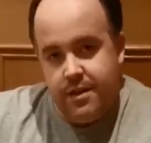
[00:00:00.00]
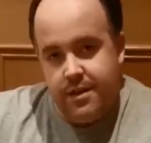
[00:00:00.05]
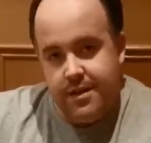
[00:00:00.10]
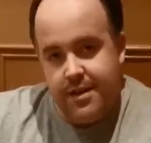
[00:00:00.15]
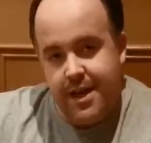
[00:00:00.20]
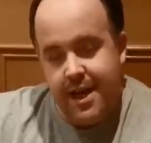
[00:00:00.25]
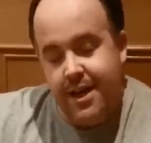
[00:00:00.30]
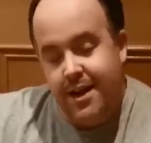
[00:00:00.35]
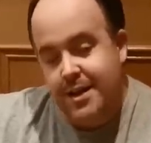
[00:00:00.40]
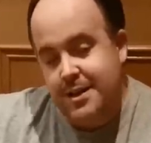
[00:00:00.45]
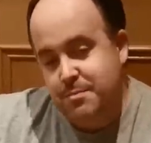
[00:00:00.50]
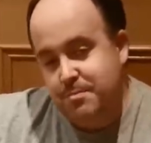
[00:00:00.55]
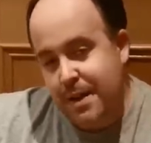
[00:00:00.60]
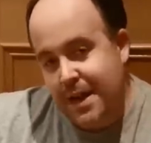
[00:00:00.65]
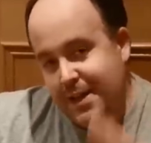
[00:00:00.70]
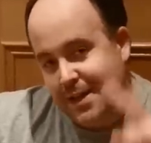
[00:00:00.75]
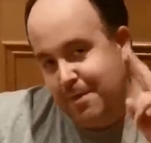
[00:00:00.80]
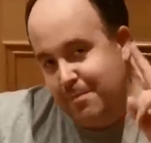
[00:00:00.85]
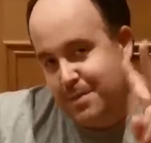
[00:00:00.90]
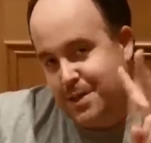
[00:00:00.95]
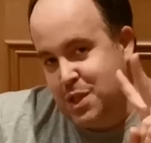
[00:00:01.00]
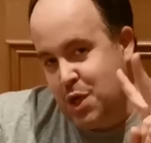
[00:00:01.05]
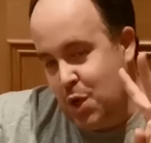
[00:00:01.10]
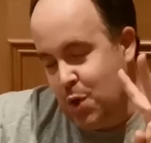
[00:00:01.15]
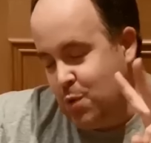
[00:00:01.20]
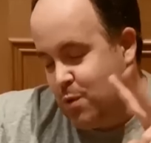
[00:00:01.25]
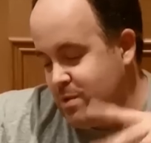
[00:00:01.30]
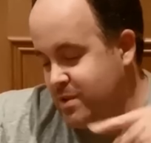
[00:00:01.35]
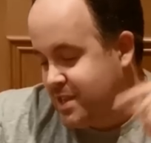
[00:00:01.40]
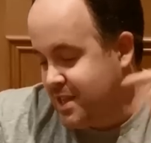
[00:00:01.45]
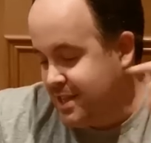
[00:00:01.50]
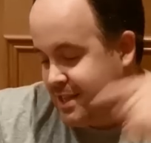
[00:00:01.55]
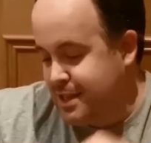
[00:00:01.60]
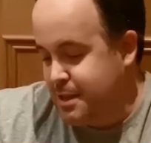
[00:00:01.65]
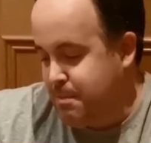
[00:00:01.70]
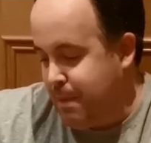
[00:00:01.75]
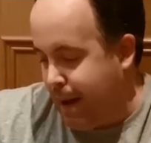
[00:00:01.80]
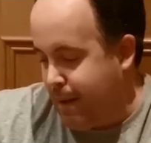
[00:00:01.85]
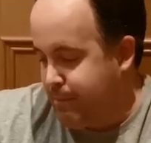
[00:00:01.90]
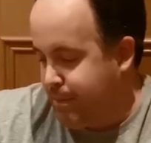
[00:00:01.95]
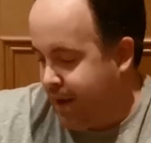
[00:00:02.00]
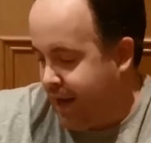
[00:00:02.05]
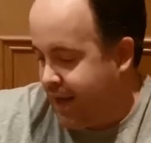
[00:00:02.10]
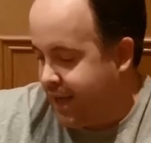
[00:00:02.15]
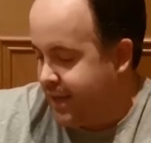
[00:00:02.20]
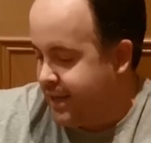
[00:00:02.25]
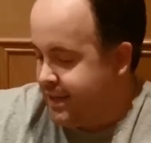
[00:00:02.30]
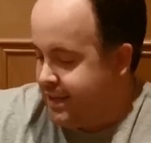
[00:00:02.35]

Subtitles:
Okay guys, bag number two. So this is the backpack.